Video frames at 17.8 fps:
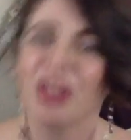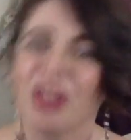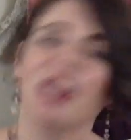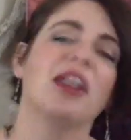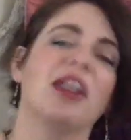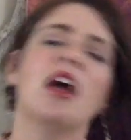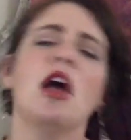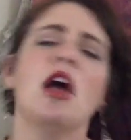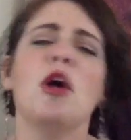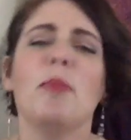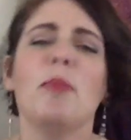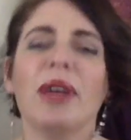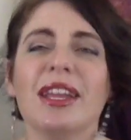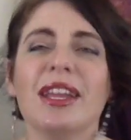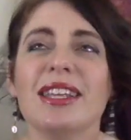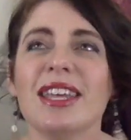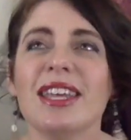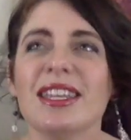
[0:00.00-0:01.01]
thing, but
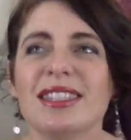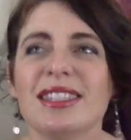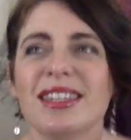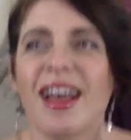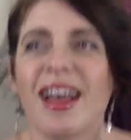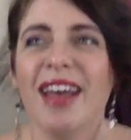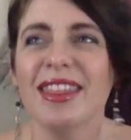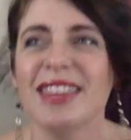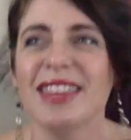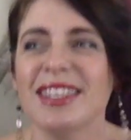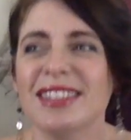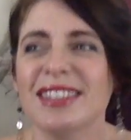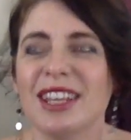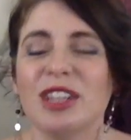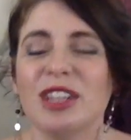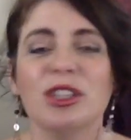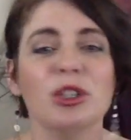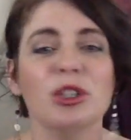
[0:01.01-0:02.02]
it's not this
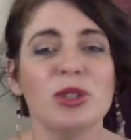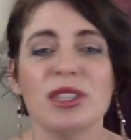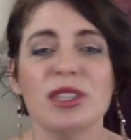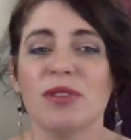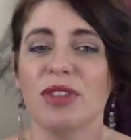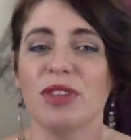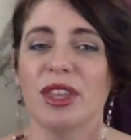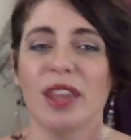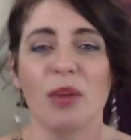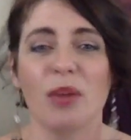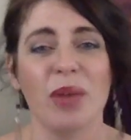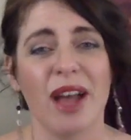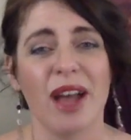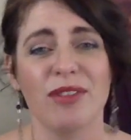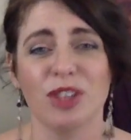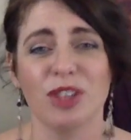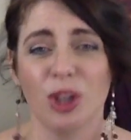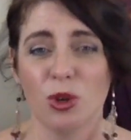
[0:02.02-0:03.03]
elusive thing that we
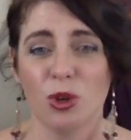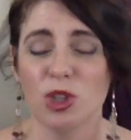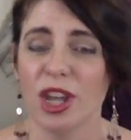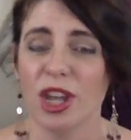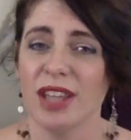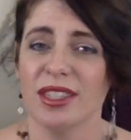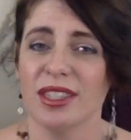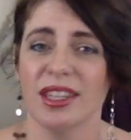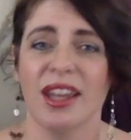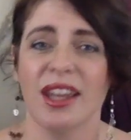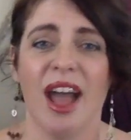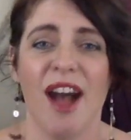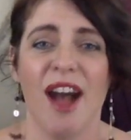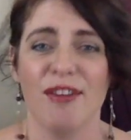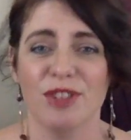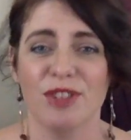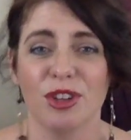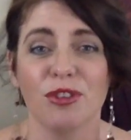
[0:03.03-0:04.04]
have to go chasing
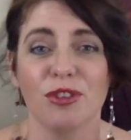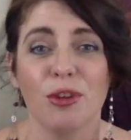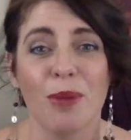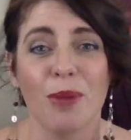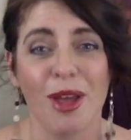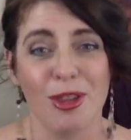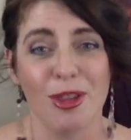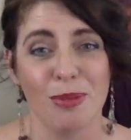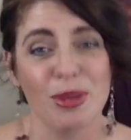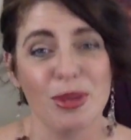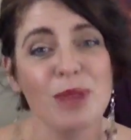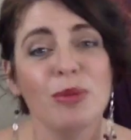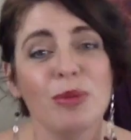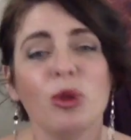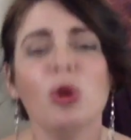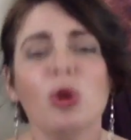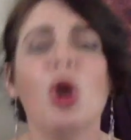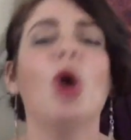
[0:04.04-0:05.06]
after from other
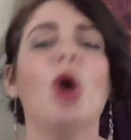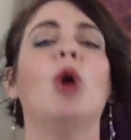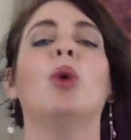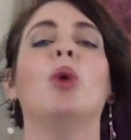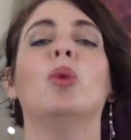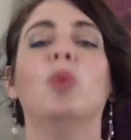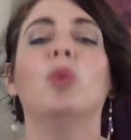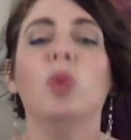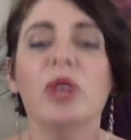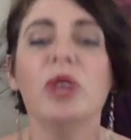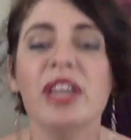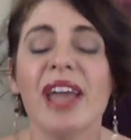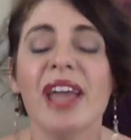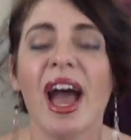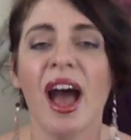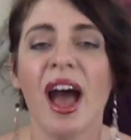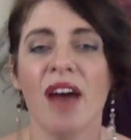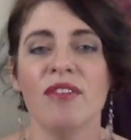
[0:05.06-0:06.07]
people. We
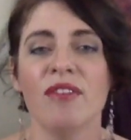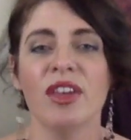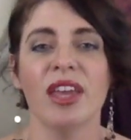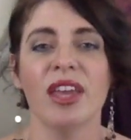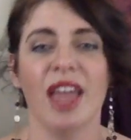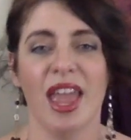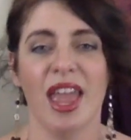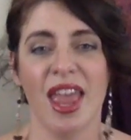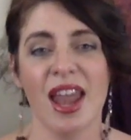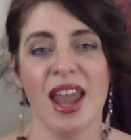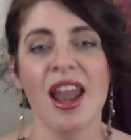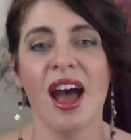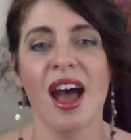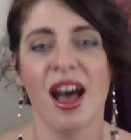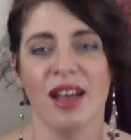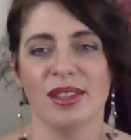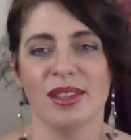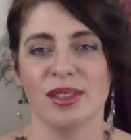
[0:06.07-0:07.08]
have it in
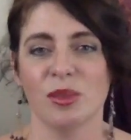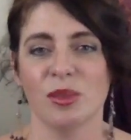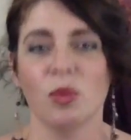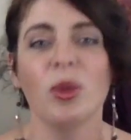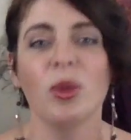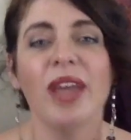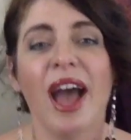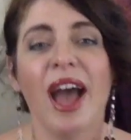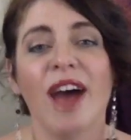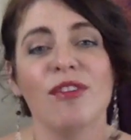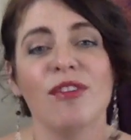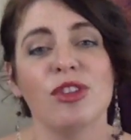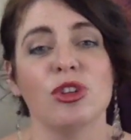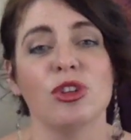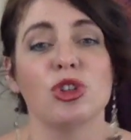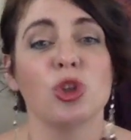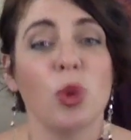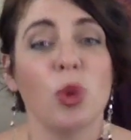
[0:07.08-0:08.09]
us. We have
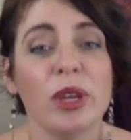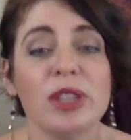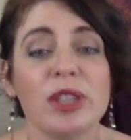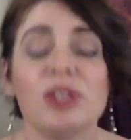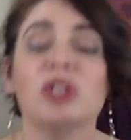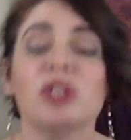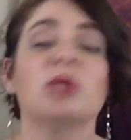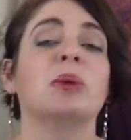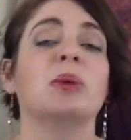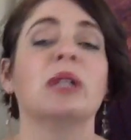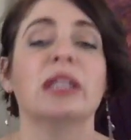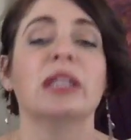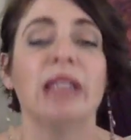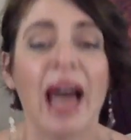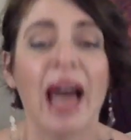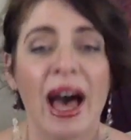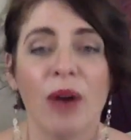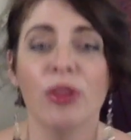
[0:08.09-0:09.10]
the choice to
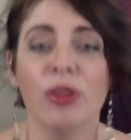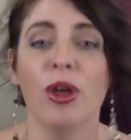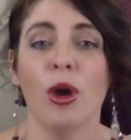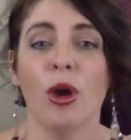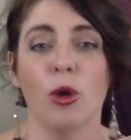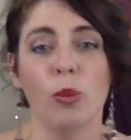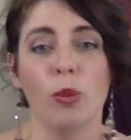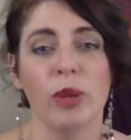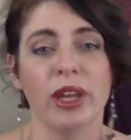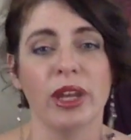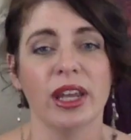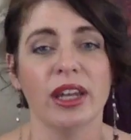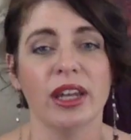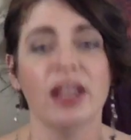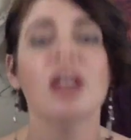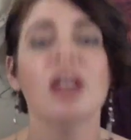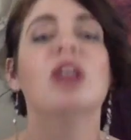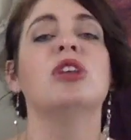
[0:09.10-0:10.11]
allow the
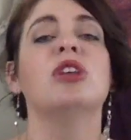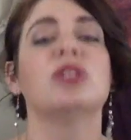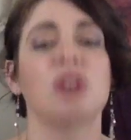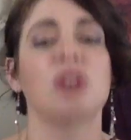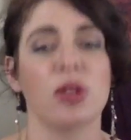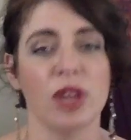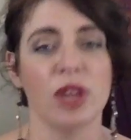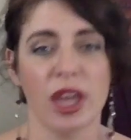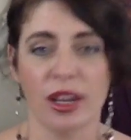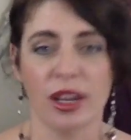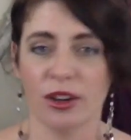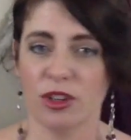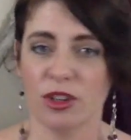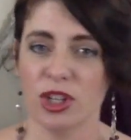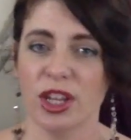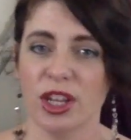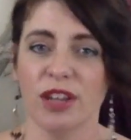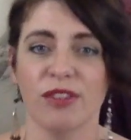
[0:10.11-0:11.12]
opening so the
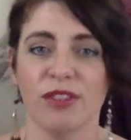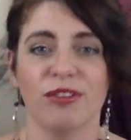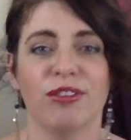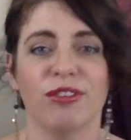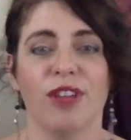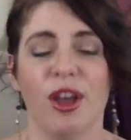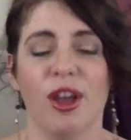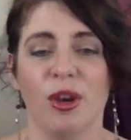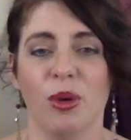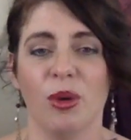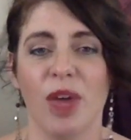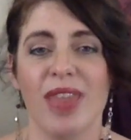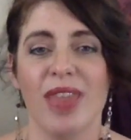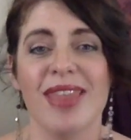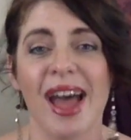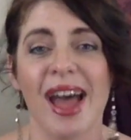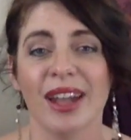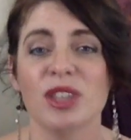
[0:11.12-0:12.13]
energy can flow.
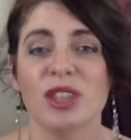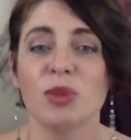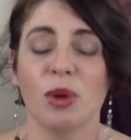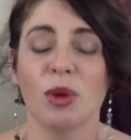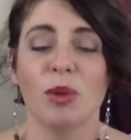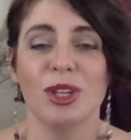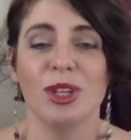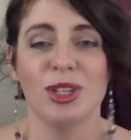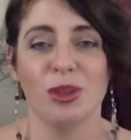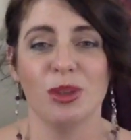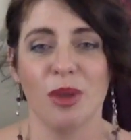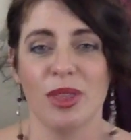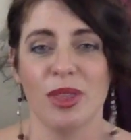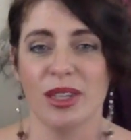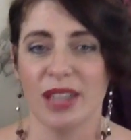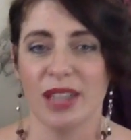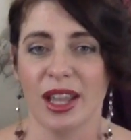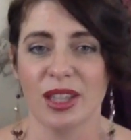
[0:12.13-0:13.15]
And that is what we do on
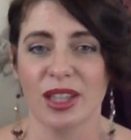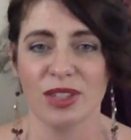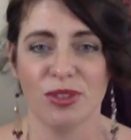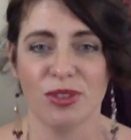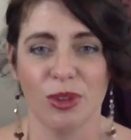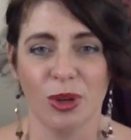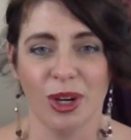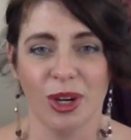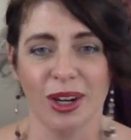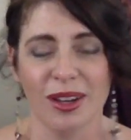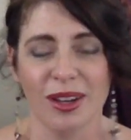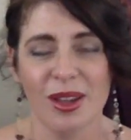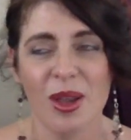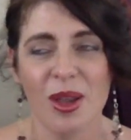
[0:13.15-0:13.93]
the dance floor.